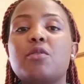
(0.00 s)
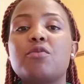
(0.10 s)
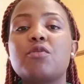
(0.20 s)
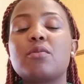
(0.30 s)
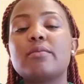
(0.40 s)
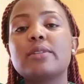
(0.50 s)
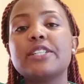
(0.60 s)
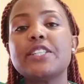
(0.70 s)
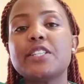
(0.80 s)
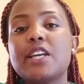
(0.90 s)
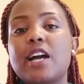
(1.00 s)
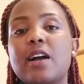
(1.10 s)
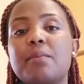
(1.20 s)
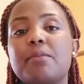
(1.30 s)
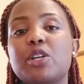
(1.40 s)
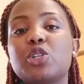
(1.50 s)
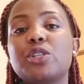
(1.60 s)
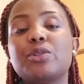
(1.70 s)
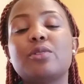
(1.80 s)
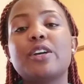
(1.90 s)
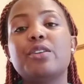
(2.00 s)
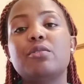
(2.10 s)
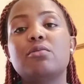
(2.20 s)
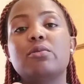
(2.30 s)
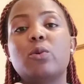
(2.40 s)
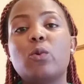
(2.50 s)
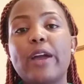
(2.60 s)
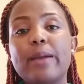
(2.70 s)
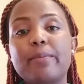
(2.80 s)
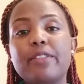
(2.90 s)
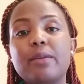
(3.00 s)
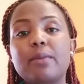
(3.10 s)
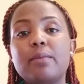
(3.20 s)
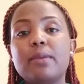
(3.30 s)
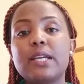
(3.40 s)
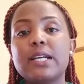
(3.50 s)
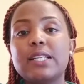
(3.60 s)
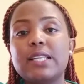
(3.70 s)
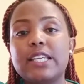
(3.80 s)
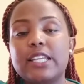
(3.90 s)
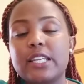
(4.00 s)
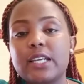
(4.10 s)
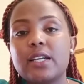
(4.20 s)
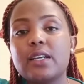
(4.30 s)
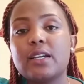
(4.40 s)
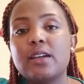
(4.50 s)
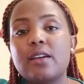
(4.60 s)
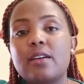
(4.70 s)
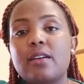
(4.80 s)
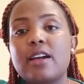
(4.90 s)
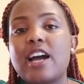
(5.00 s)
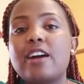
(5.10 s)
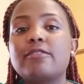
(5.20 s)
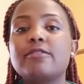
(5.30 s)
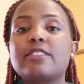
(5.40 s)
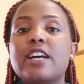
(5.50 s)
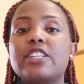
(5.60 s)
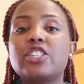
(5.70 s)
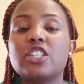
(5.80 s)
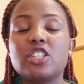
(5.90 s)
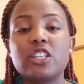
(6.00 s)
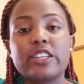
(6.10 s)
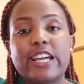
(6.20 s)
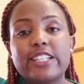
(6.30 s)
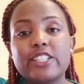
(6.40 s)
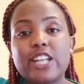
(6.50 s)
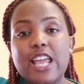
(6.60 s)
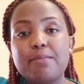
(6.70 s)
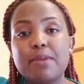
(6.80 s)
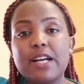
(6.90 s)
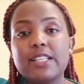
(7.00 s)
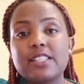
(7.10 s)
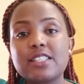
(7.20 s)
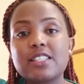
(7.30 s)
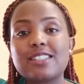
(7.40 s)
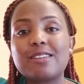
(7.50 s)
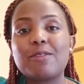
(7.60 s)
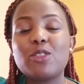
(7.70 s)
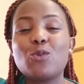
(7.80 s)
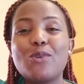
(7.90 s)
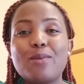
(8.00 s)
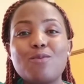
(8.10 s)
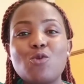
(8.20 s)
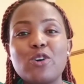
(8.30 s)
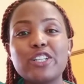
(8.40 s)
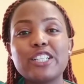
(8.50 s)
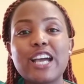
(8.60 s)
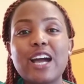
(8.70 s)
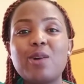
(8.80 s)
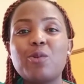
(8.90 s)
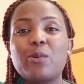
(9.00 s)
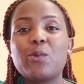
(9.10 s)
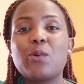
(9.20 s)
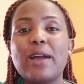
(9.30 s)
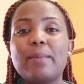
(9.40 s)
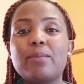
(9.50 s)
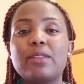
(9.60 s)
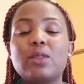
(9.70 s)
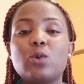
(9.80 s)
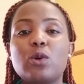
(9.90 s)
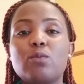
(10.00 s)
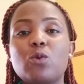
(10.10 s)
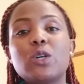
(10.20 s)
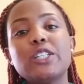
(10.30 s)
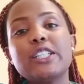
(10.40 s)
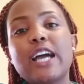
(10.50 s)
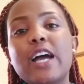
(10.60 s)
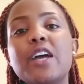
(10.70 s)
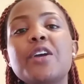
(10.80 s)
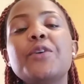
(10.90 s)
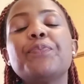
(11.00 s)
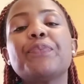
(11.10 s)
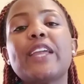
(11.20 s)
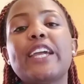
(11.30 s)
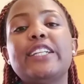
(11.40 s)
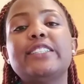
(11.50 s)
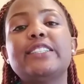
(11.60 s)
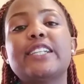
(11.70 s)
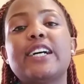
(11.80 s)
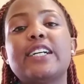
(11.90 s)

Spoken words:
for moisture, make sure you wipe the baby clean after changing that diapers with warm water. Wipe with warm water, and